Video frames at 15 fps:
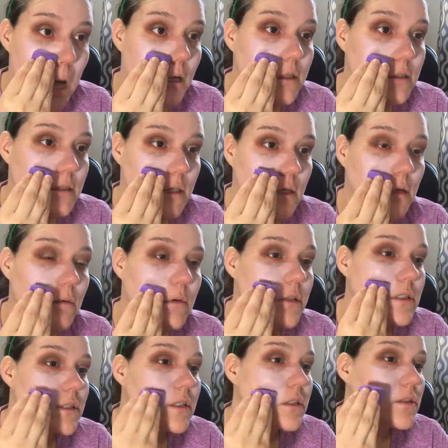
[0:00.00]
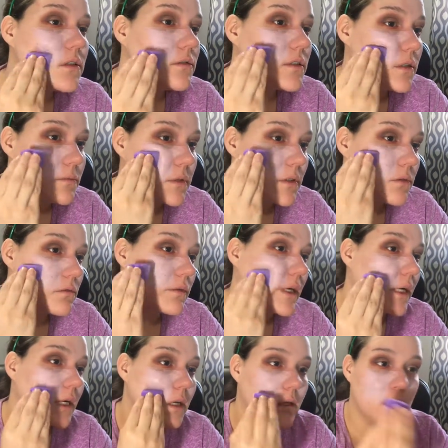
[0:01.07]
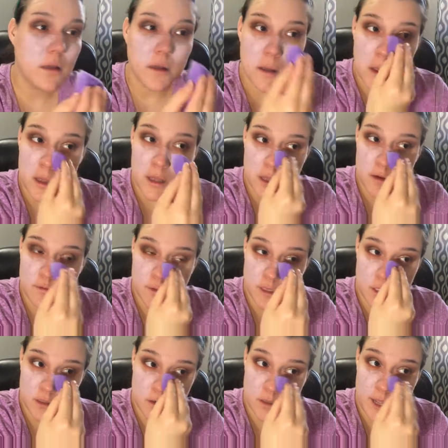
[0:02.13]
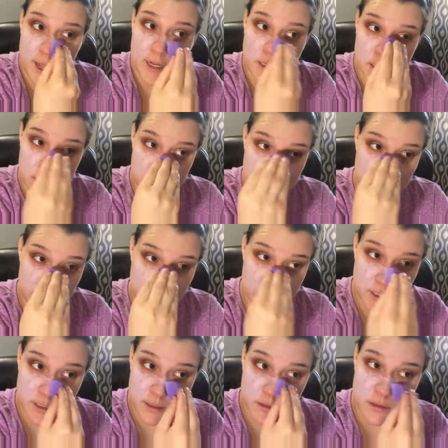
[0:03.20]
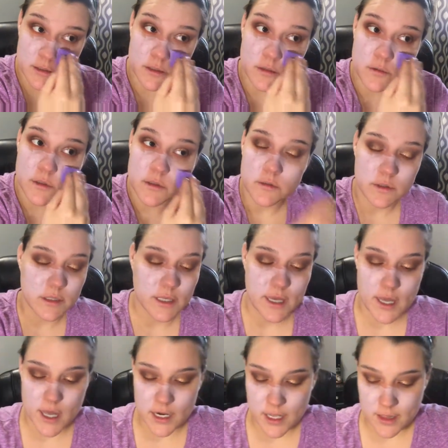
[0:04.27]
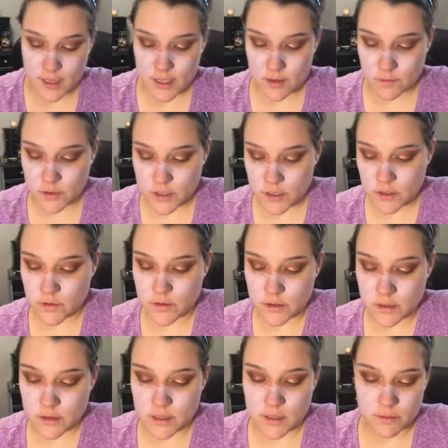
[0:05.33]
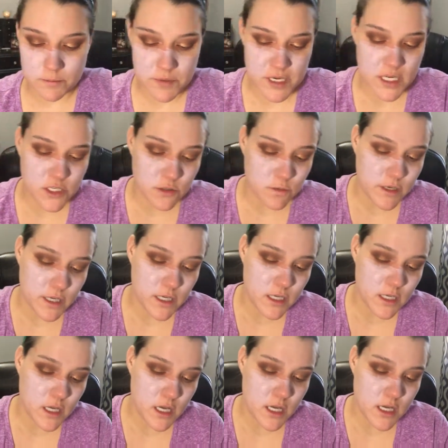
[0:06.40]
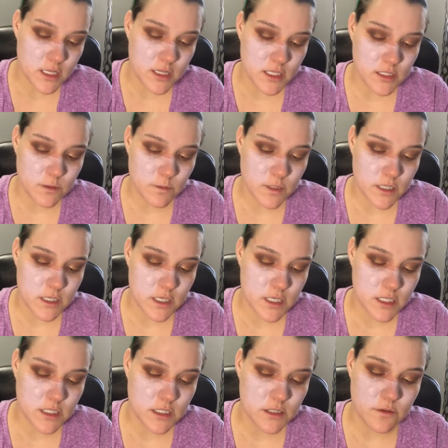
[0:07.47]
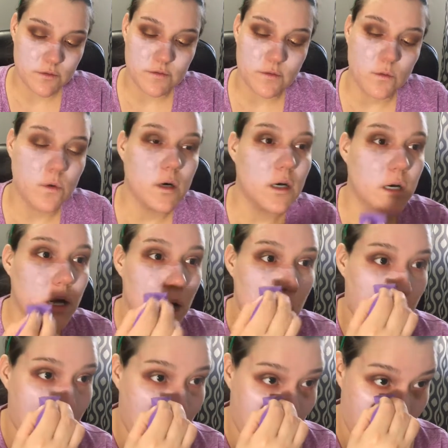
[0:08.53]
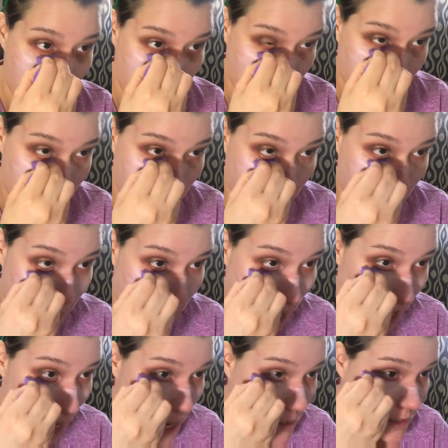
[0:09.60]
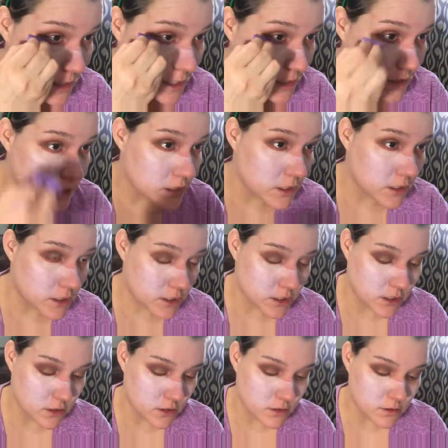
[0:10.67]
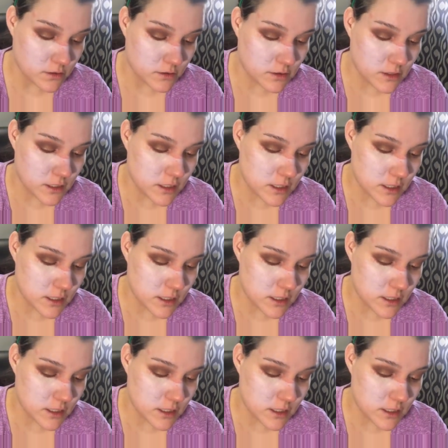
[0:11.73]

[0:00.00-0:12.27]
So we're just gonna do some of the red, like a little acne spot right there. So we're doing that, and then we're gonna go on the peach one. This one is for the dark circles.